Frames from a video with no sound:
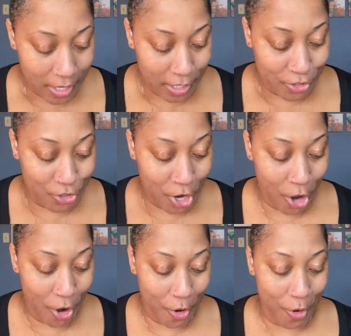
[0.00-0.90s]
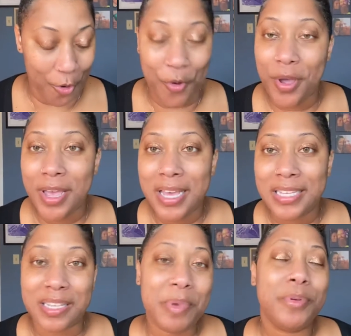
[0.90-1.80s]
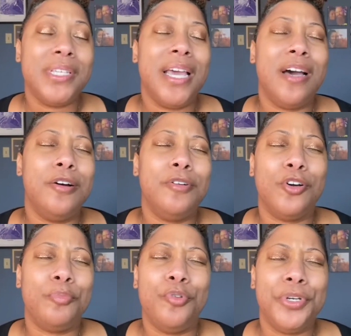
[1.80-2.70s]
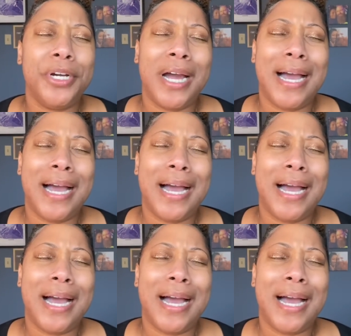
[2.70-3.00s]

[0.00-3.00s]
So some people say, oh, don't pull your